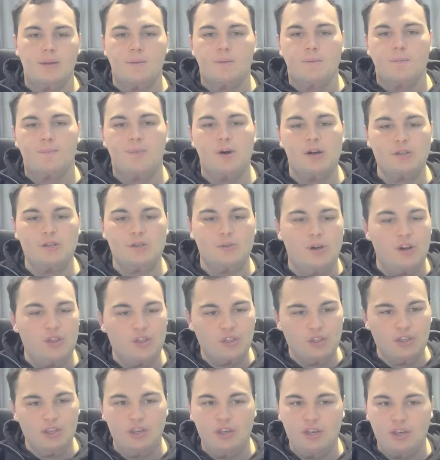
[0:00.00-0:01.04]
But do I
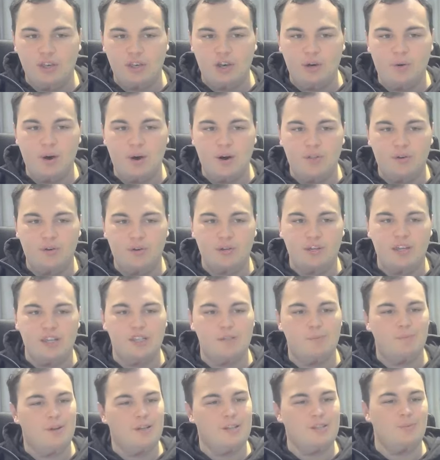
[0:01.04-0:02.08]
think he can go out there against
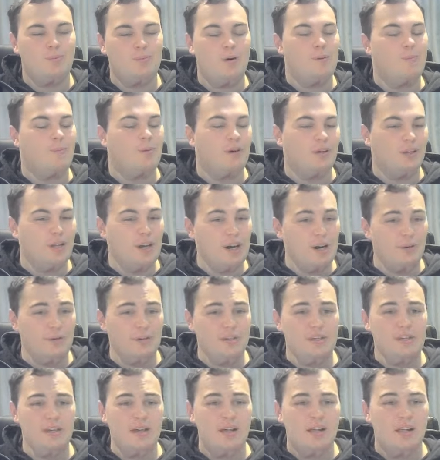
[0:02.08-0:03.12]
Mansour
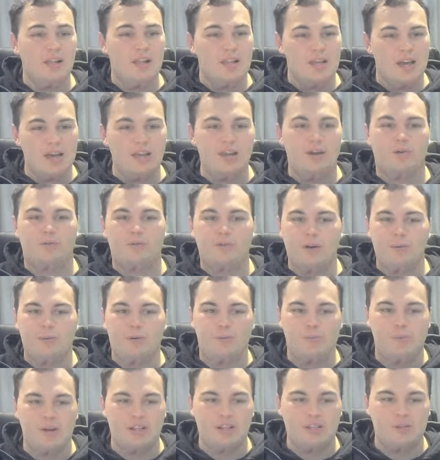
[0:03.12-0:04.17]
Barnaoui and outgrapple
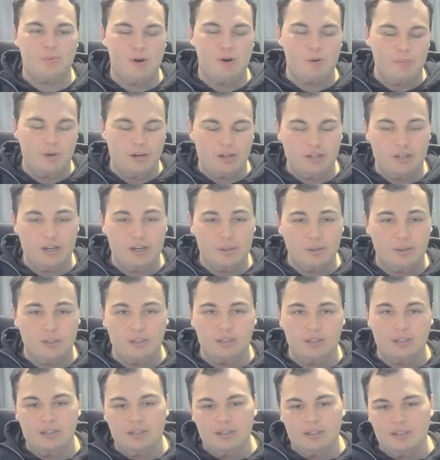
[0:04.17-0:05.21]
Mansour
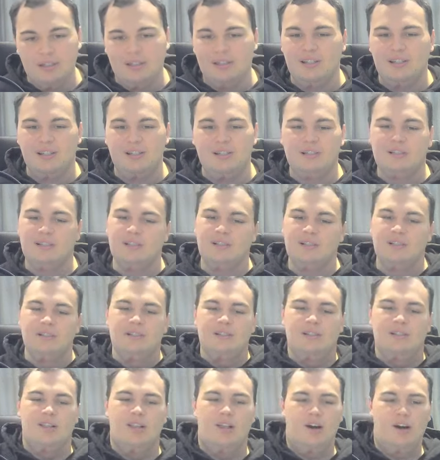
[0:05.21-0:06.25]
Barnaoui?
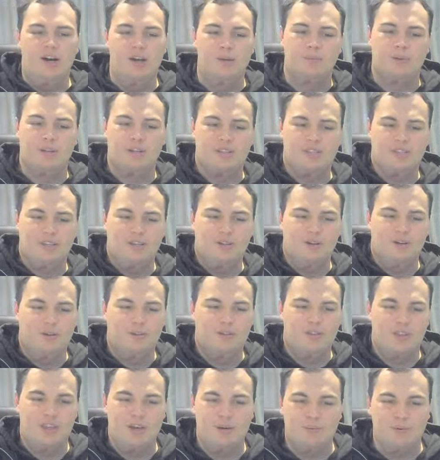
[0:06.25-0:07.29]
I am going to say no
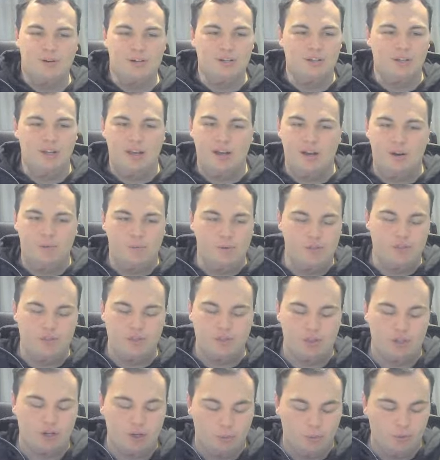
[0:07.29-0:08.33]
to that one. Uh, one thing
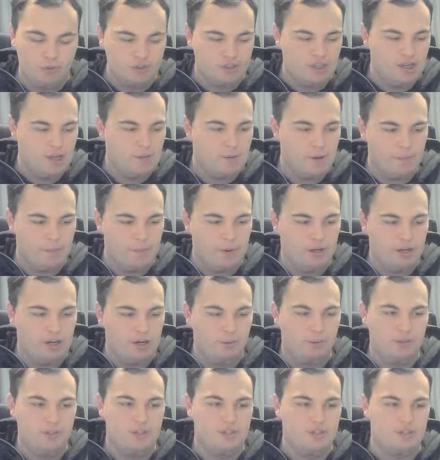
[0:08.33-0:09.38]
that I will say about
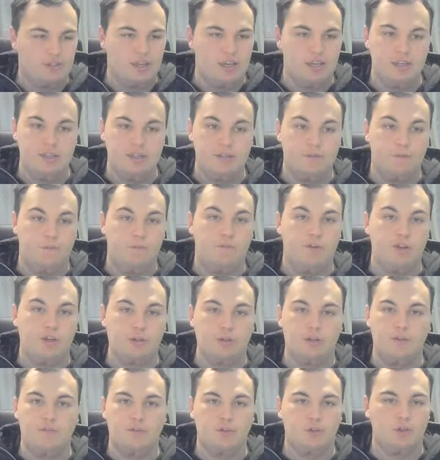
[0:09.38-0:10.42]
Barnaoui is he is
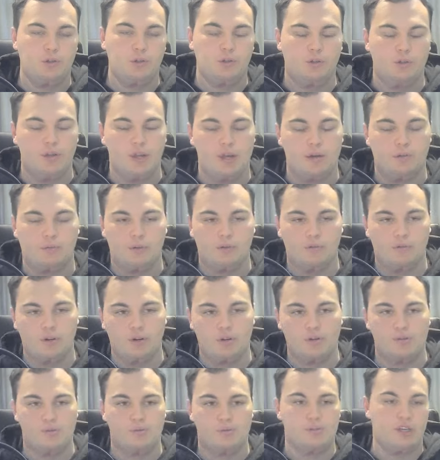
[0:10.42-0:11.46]
very, very good at
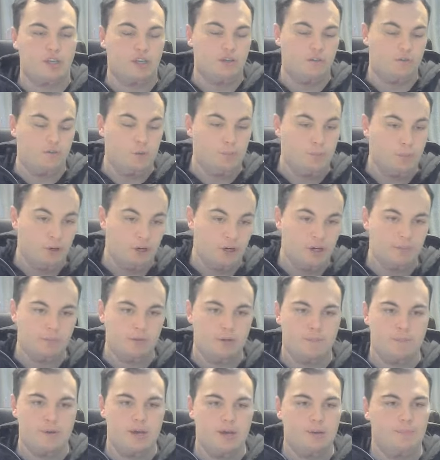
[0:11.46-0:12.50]
reversals. Like, if you put him in a
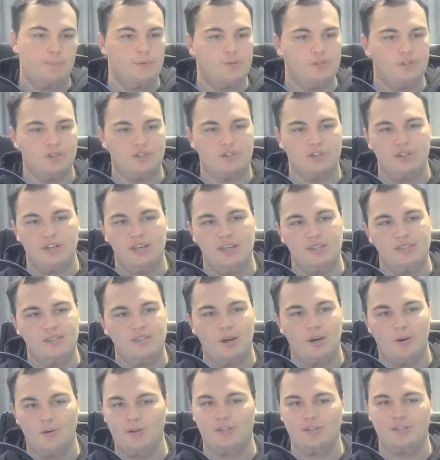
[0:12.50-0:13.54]
bad position, he's
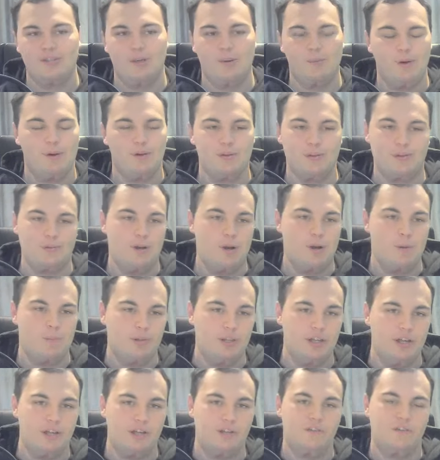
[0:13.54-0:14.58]
going to somehow scramble
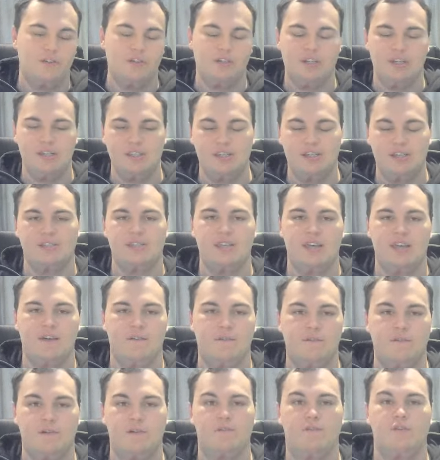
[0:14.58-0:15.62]
out of it. He does
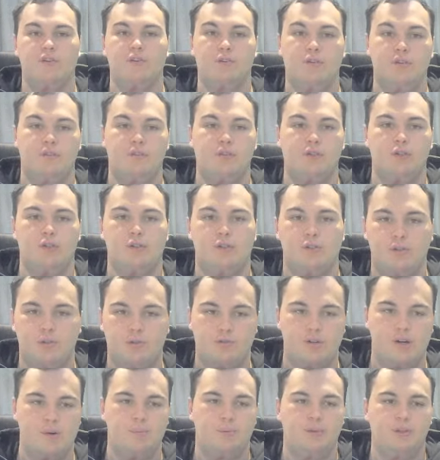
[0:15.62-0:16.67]
have a very, very good
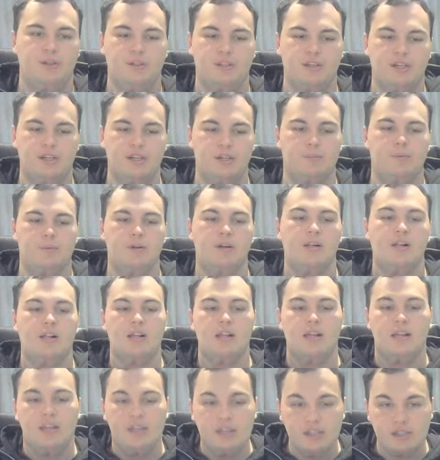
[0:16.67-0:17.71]
grappling game.
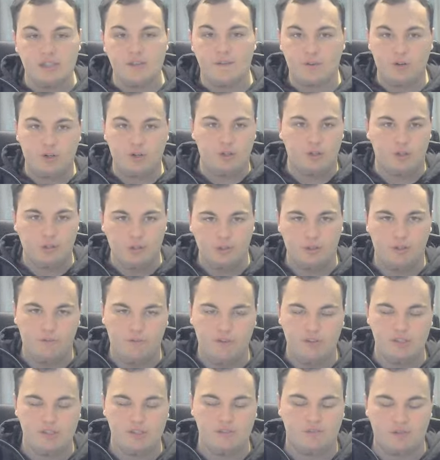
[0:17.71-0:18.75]
He is a very good
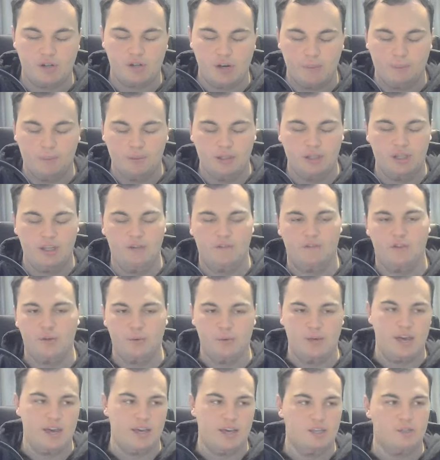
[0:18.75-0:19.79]
defensive grappler, even though
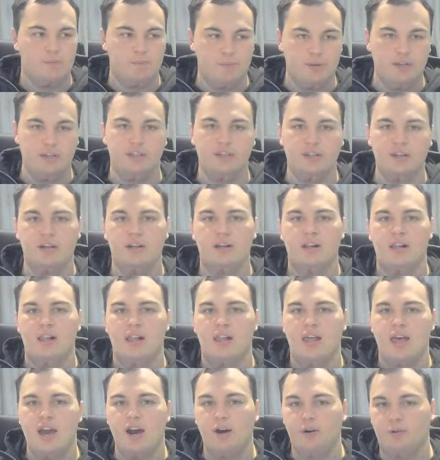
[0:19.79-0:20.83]
he has been
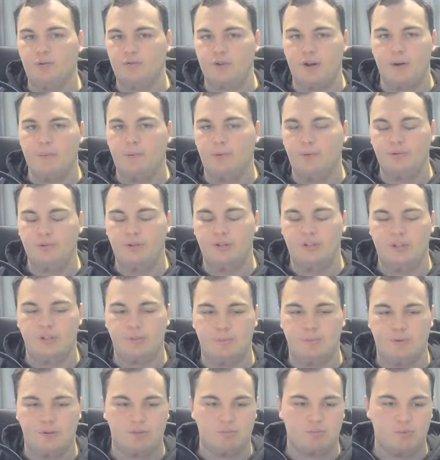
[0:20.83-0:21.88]
out grappled in his
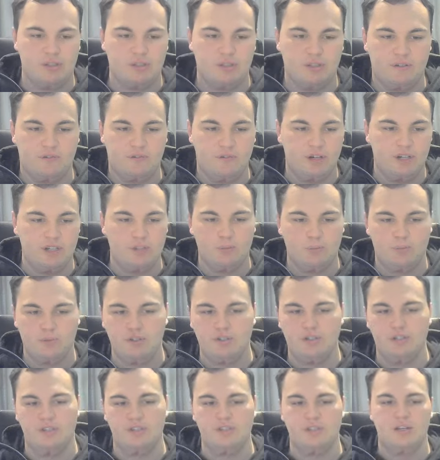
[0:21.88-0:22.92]
most recent fights, which
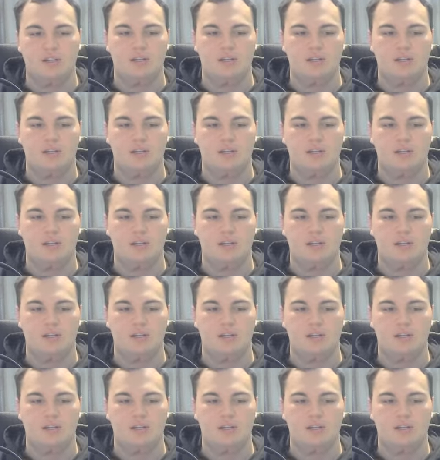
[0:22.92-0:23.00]
is